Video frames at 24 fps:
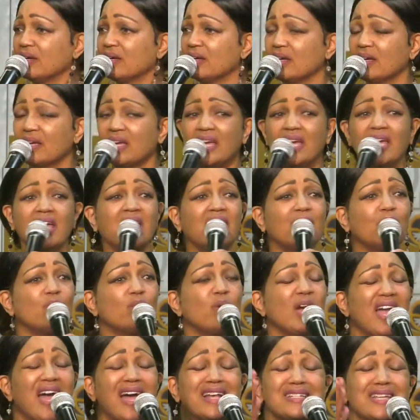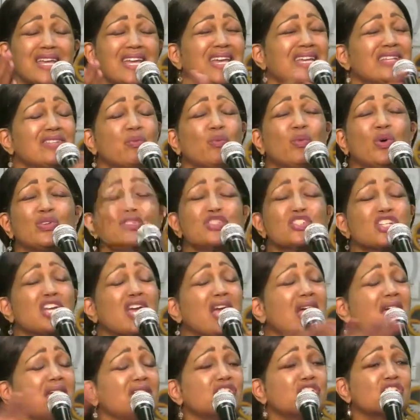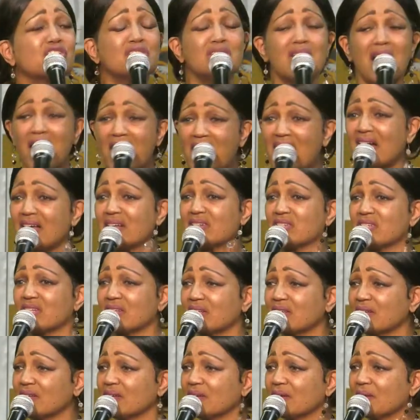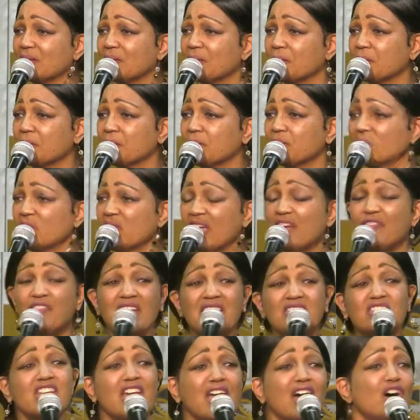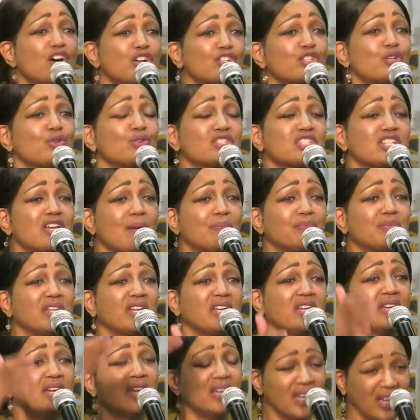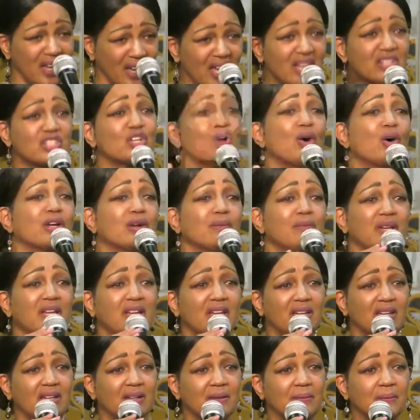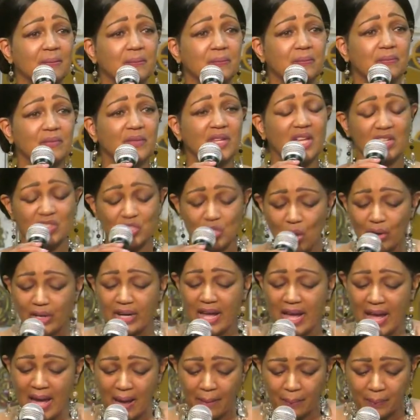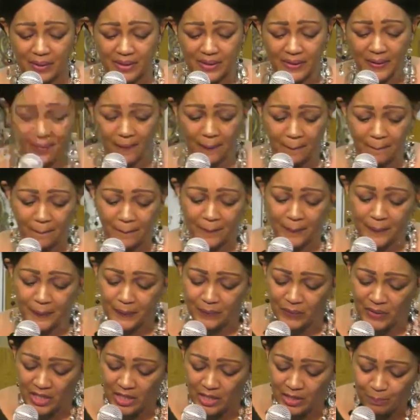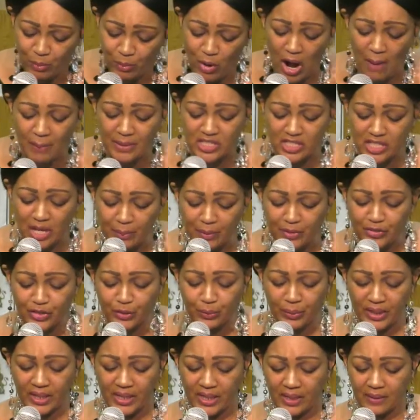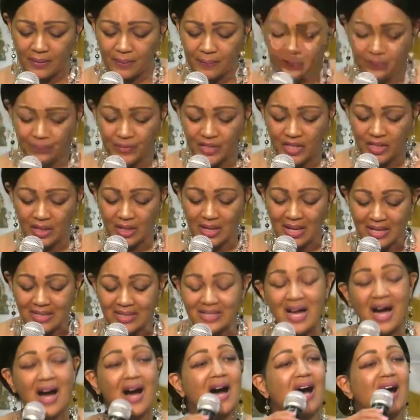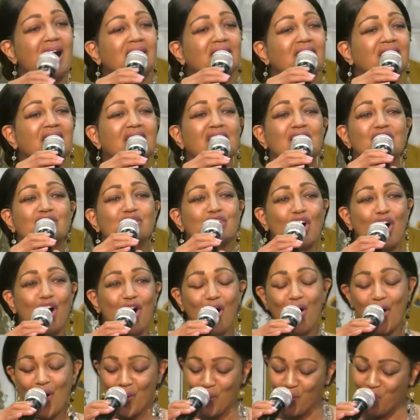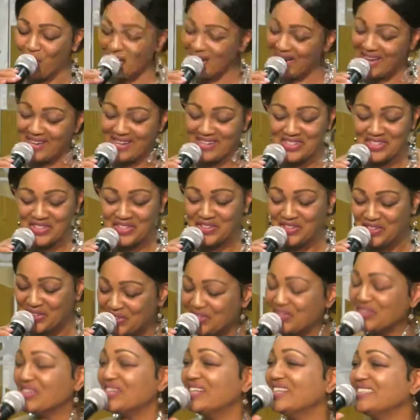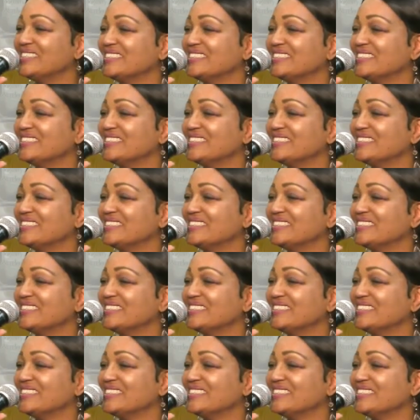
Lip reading: He will change not. If he tells you something, it's going to be. It's going to happen. Promise number three, God is always good,